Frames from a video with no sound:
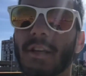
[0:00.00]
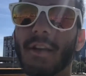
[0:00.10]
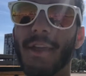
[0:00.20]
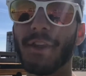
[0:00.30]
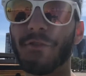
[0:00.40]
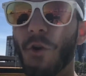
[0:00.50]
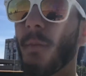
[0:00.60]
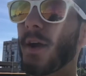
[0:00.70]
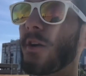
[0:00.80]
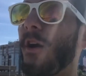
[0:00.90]
there. They know
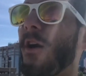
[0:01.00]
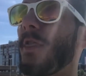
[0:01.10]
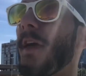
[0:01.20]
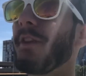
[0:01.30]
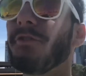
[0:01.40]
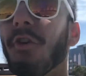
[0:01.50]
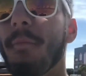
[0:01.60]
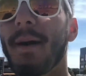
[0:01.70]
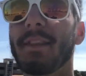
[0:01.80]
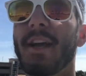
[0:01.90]
my car. They know
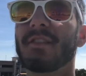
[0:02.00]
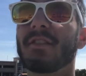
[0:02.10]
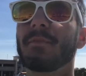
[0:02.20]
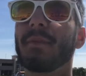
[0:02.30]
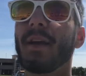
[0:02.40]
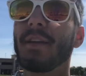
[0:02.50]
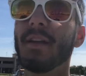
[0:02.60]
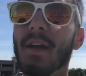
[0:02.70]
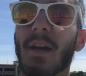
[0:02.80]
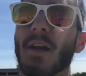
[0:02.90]
my license plate.
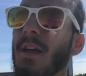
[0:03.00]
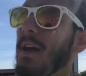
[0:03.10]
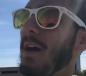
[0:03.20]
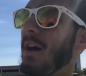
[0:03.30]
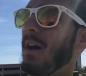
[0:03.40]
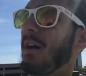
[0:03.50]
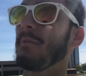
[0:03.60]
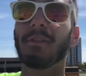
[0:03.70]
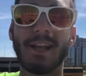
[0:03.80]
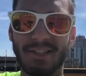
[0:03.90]
Uh,
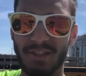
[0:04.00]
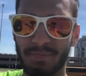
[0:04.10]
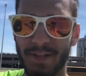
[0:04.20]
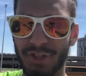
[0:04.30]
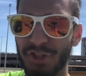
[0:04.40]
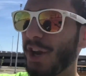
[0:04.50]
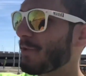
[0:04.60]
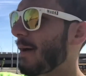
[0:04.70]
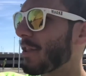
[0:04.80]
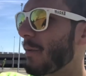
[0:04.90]
license plates
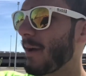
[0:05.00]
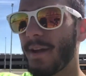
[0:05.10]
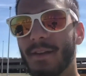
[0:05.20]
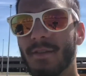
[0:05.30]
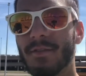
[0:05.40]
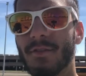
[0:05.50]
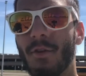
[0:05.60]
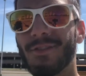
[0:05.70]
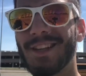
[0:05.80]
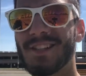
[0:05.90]
changed, by the way, so
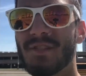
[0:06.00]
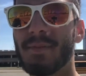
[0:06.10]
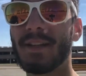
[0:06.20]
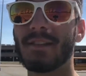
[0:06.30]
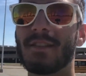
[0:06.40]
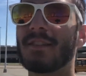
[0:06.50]
old license plate doesn't